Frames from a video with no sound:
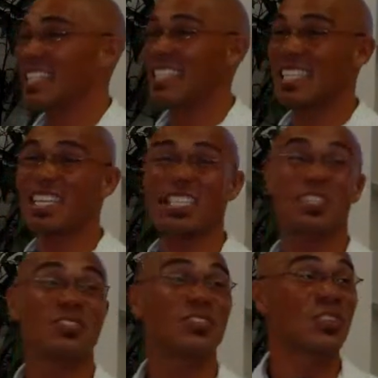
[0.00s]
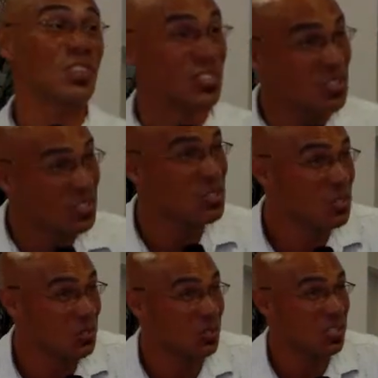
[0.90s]
And he says it for
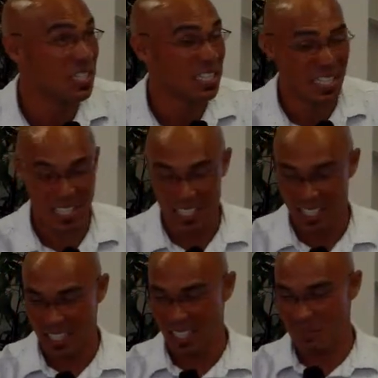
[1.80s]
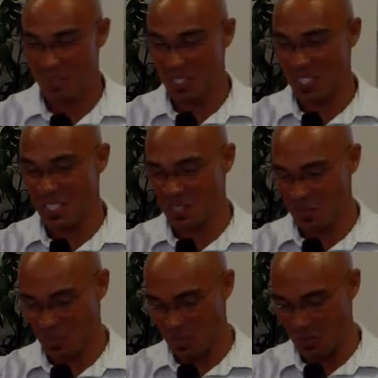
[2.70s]
you as much as his
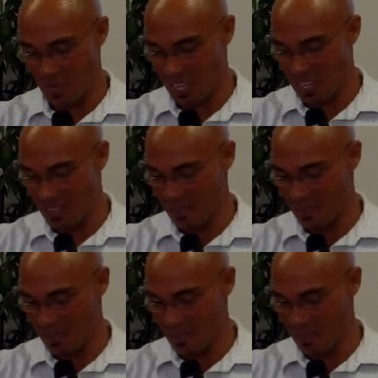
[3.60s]
own glory.